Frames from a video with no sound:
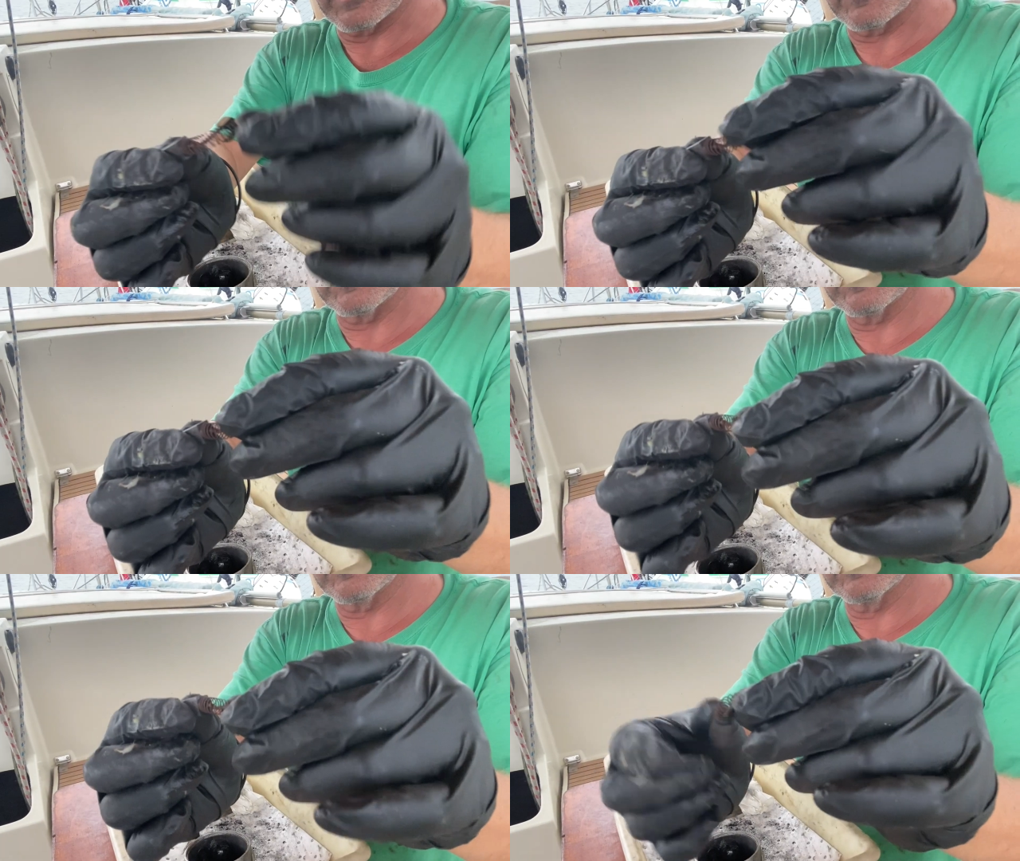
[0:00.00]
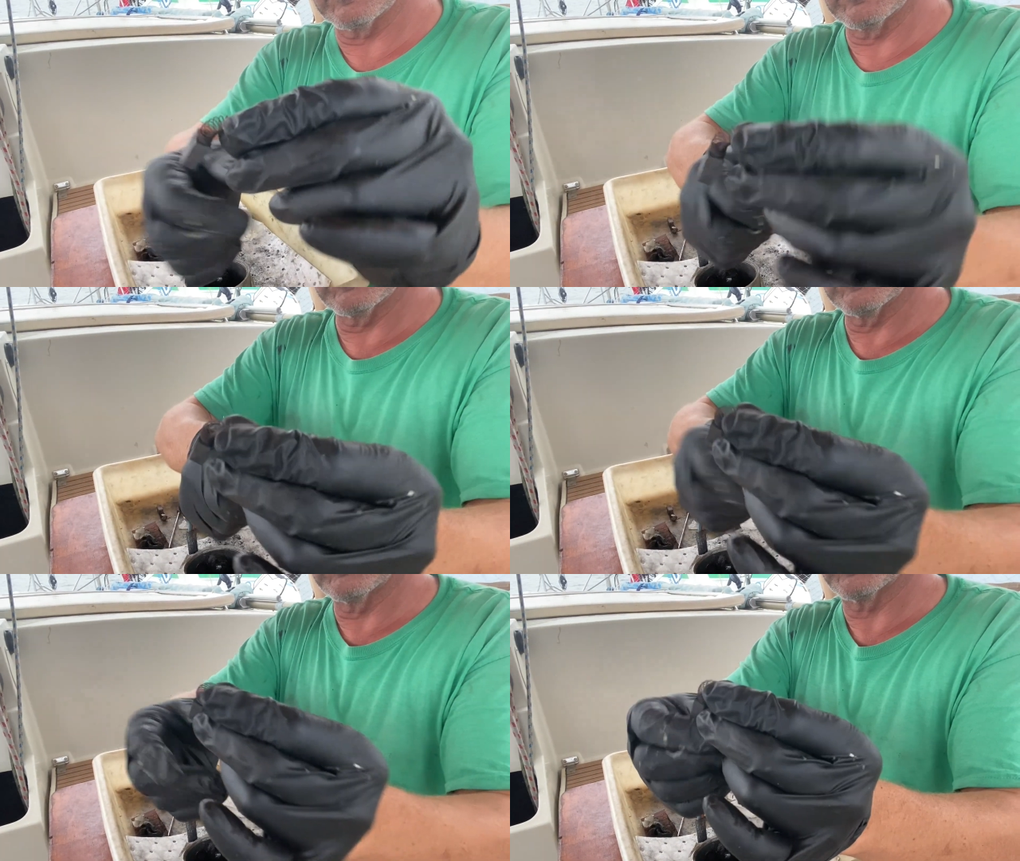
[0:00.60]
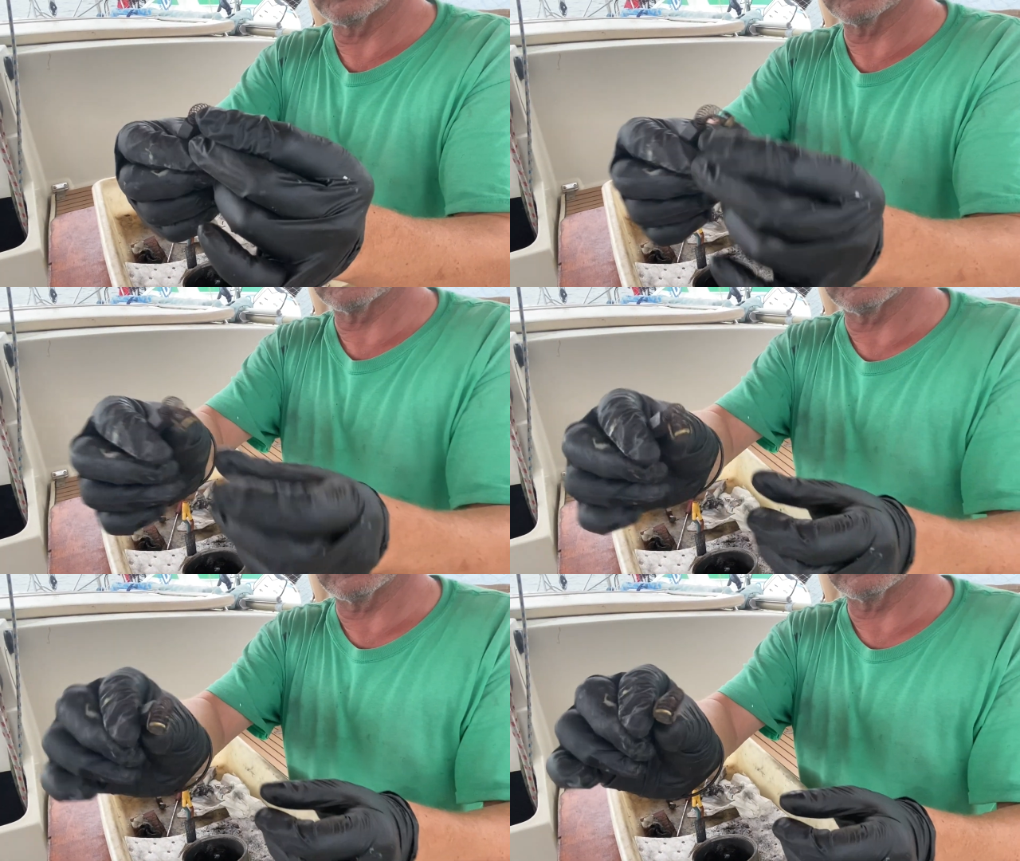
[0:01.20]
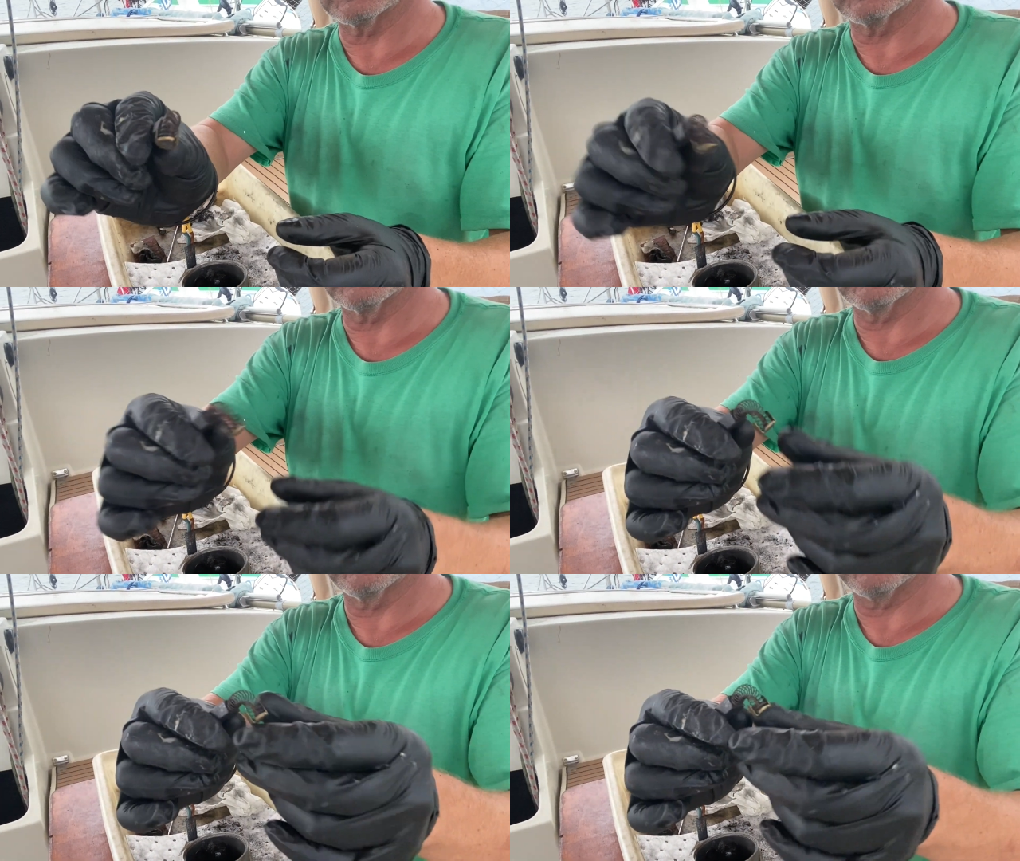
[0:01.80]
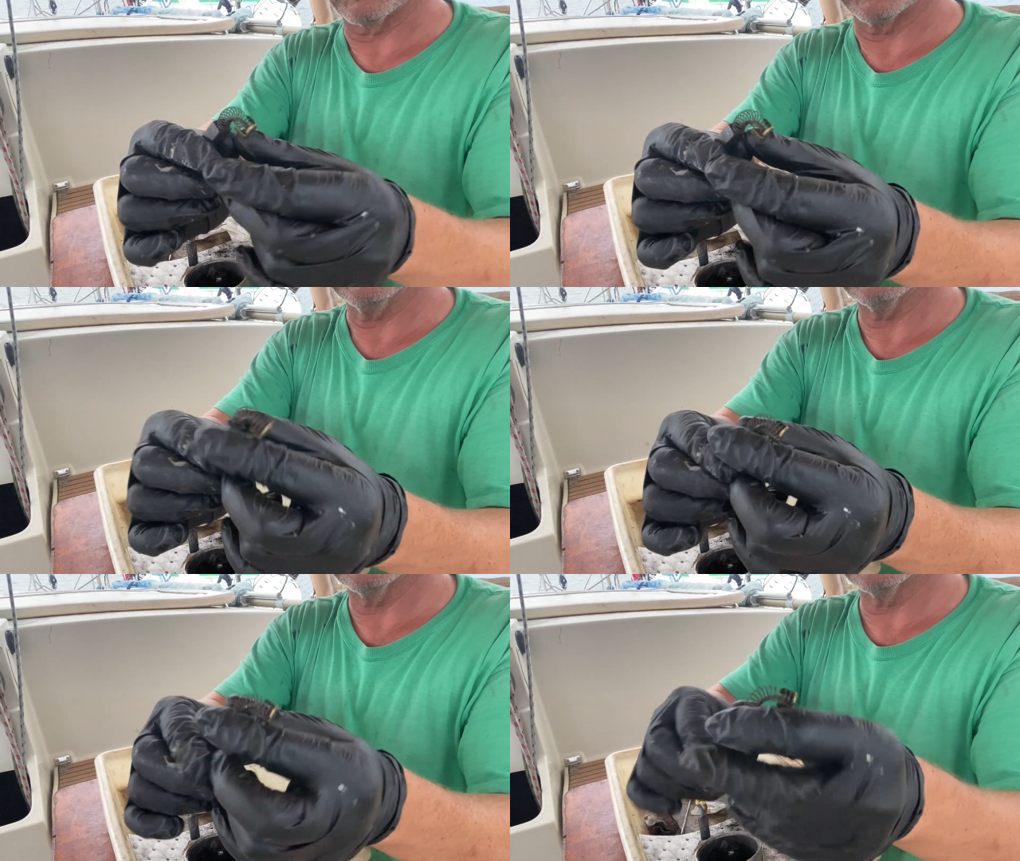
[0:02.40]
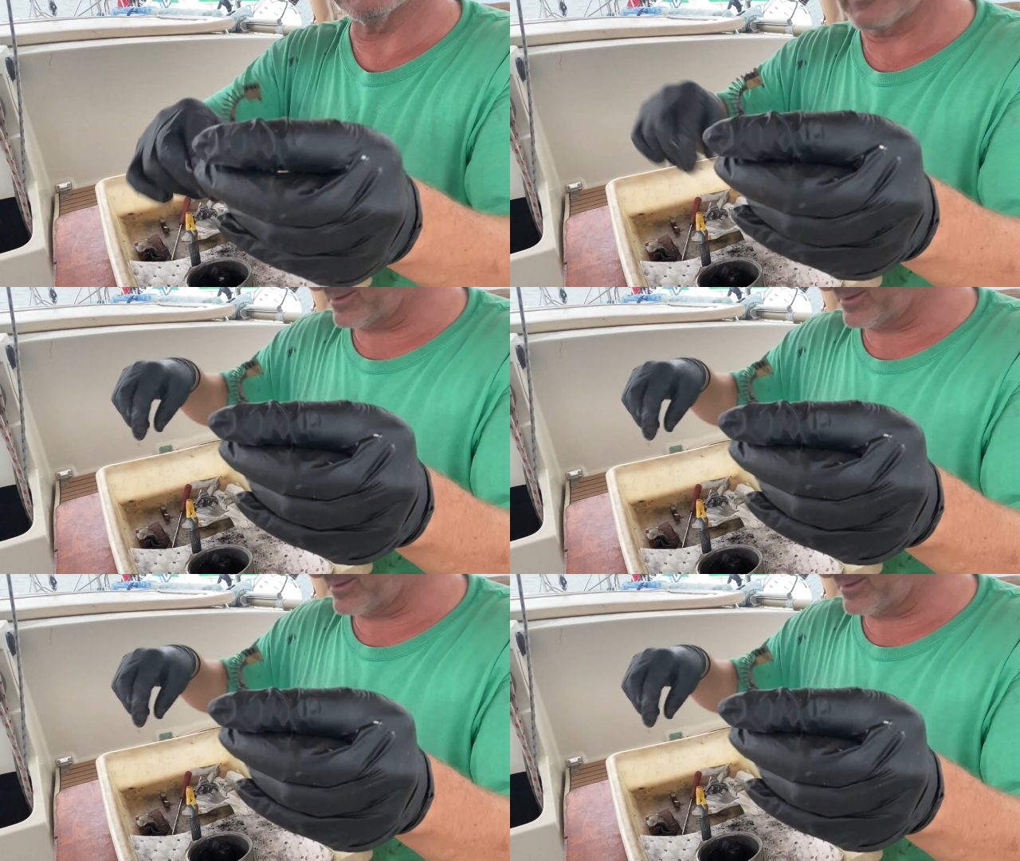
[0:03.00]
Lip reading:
No face is visible, so there are no lips to read.